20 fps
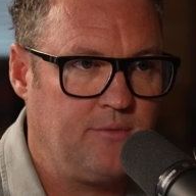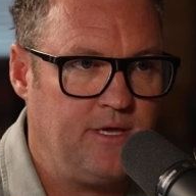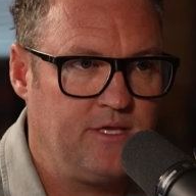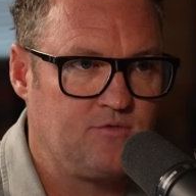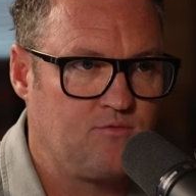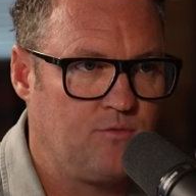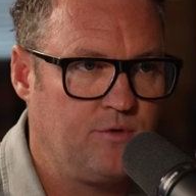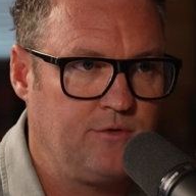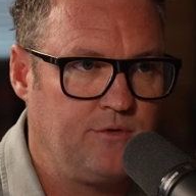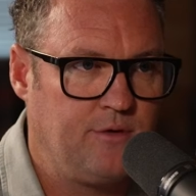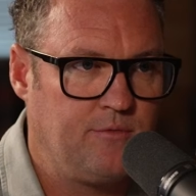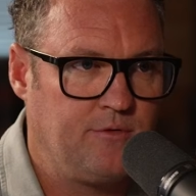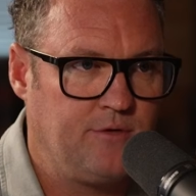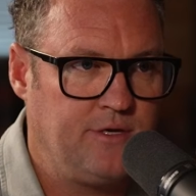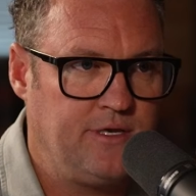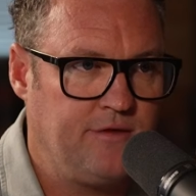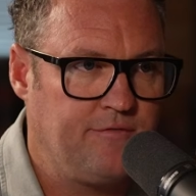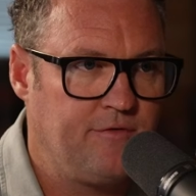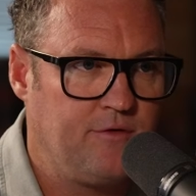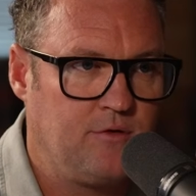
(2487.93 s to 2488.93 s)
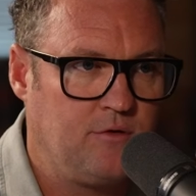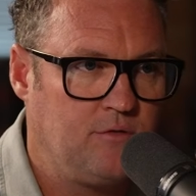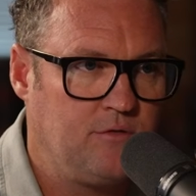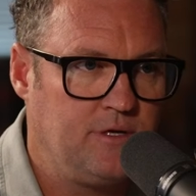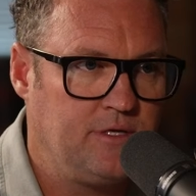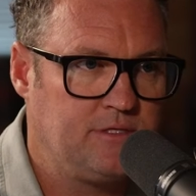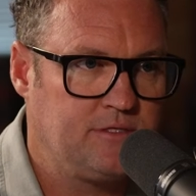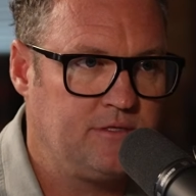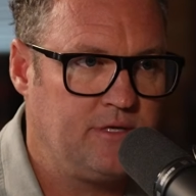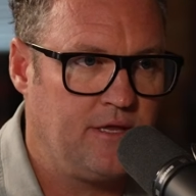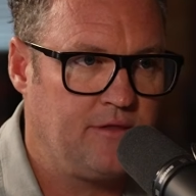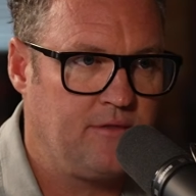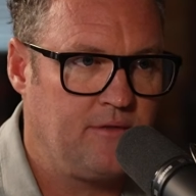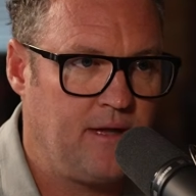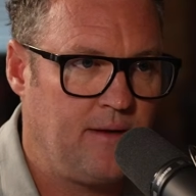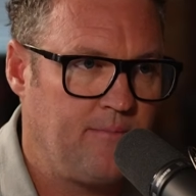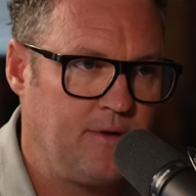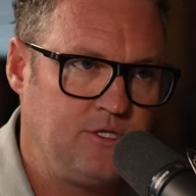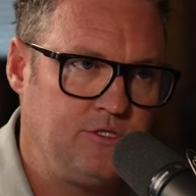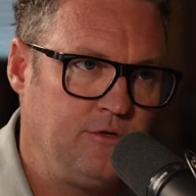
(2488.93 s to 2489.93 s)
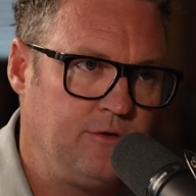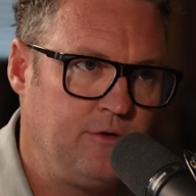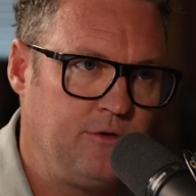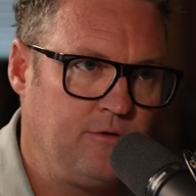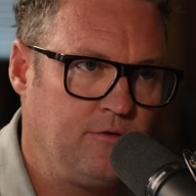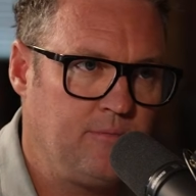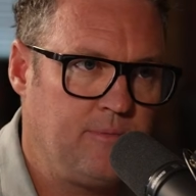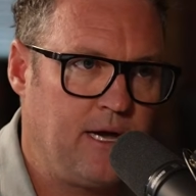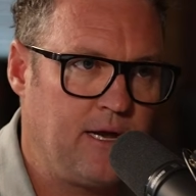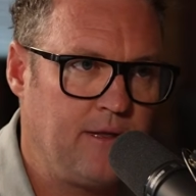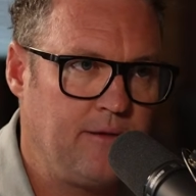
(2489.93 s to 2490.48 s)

It's really difficult. It's not much you can do about